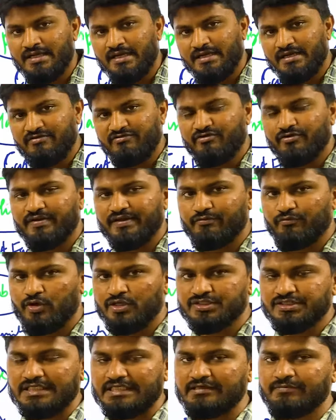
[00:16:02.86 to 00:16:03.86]
and if you
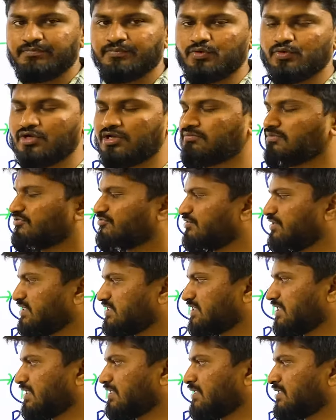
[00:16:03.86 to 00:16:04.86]
watched any program of
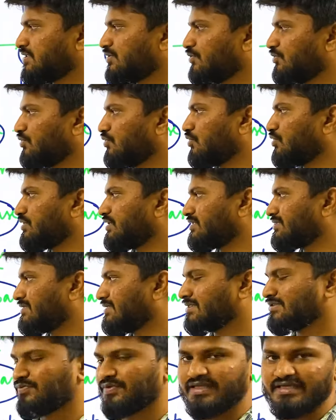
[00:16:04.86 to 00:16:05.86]
these channels, you would know these
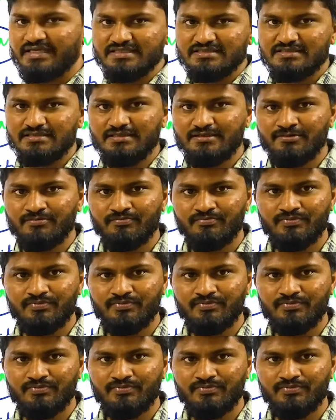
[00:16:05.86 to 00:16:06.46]
things very easily.